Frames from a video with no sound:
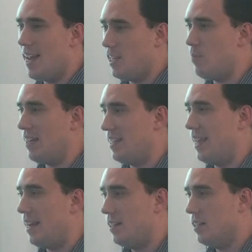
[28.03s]
can I expect to
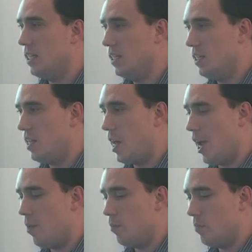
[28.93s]
get.
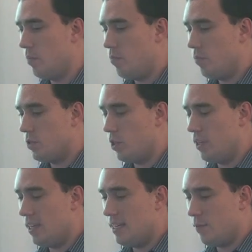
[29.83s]
Um, so
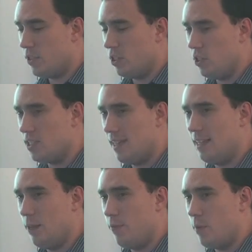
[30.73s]
the, it differs a little
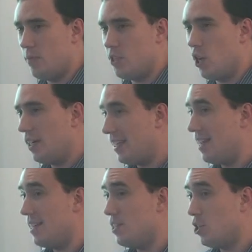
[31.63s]
slightly from the targeting
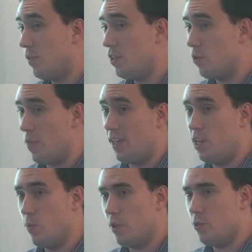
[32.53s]
ideas service or the
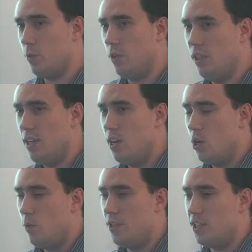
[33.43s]
keyword tool,
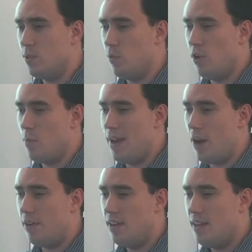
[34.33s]
which is more
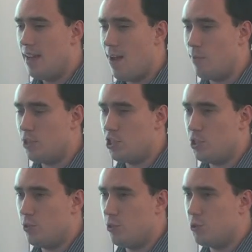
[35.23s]
about how
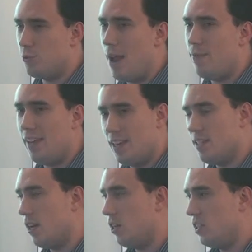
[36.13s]
much traffic
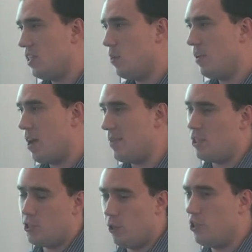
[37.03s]
is there on this keyword, how many
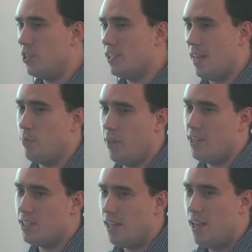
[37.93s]
searches take
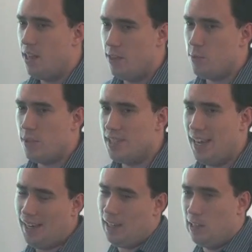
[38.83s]
place. This one's
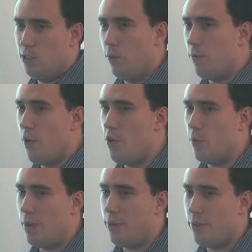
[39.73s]
taking it a little further
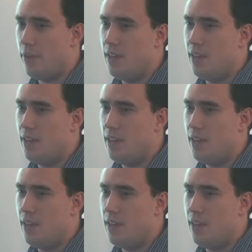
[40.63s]
with